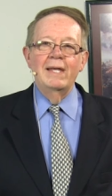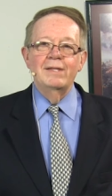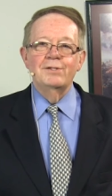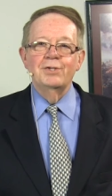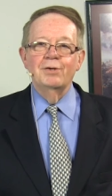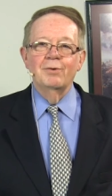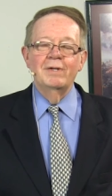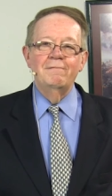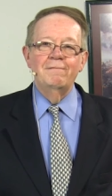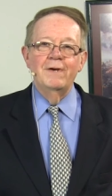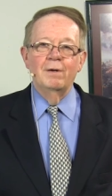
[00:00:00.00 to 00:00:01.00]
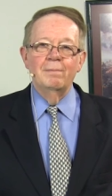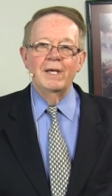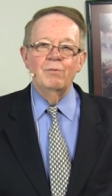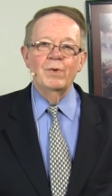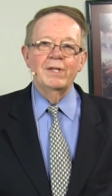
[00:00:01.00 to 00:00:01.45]
that you'll infill
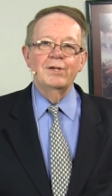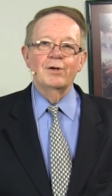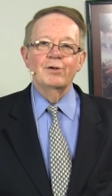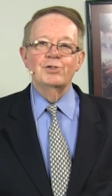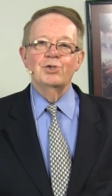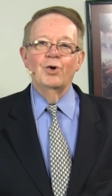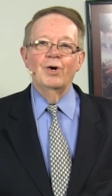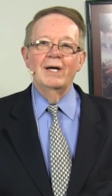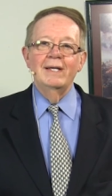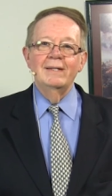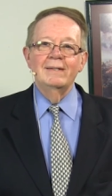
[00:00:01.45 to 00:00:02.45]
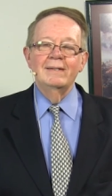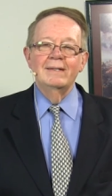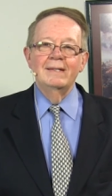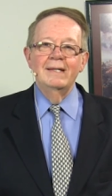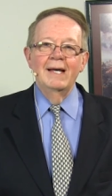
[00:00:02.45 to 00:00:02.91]
me with your joy.
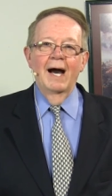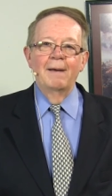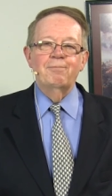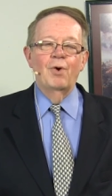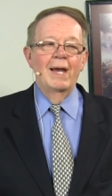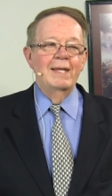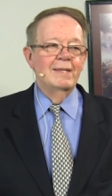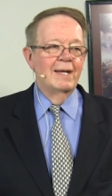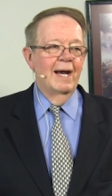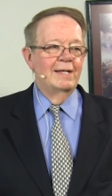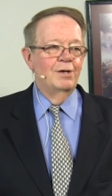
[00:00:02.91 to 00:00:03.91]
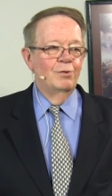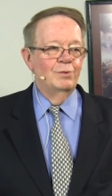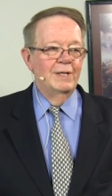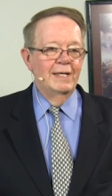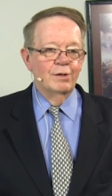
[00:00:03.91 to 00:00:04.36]
I pray that I
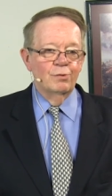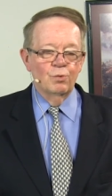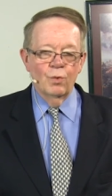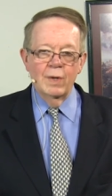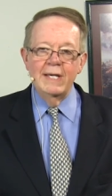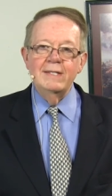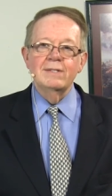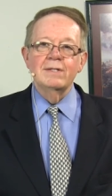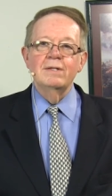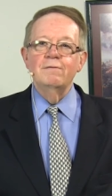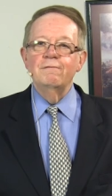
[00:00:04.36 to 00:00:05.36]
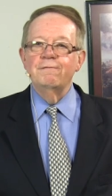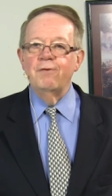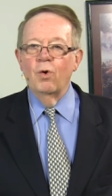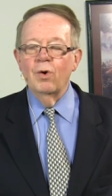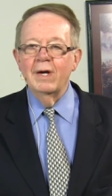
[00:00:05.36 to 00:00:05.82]
don't need a reason
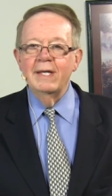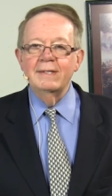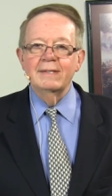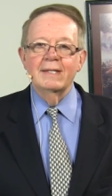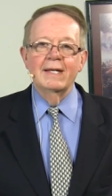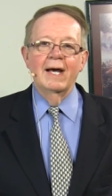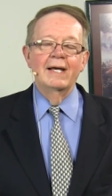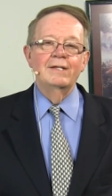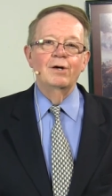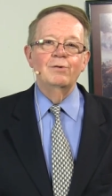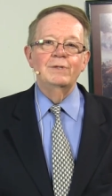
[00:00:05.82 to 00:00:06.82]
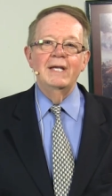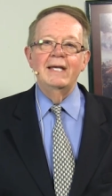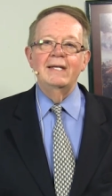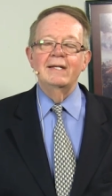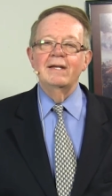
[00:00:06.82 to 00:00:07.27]
for it, that I don't
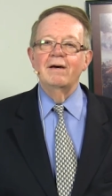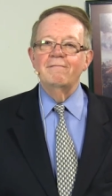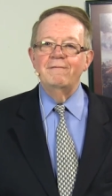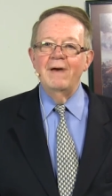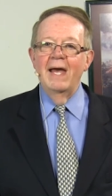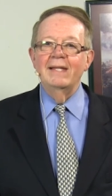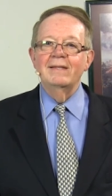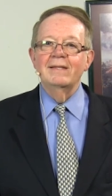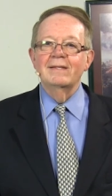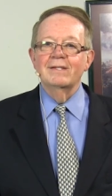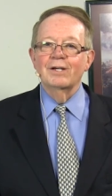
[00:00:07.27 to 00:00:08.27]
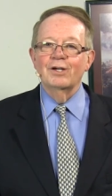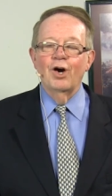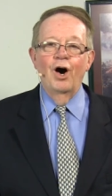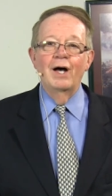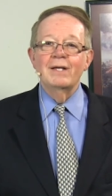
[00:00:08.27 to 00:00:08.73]
need an event to
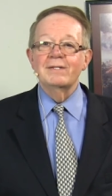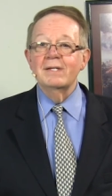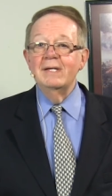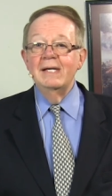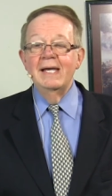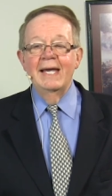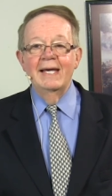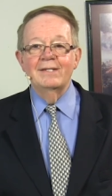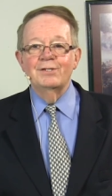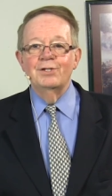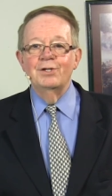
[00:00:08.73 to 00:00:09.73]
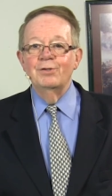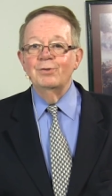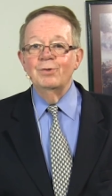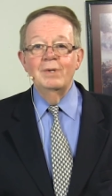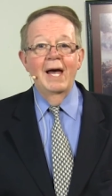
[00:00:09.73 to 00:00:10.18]
cause it
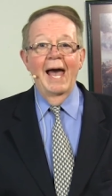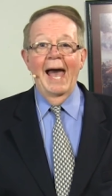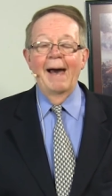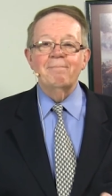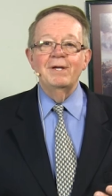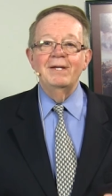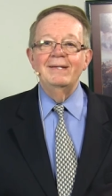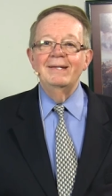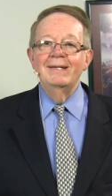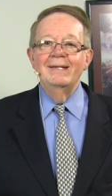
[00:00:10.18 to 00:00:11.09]
to happen.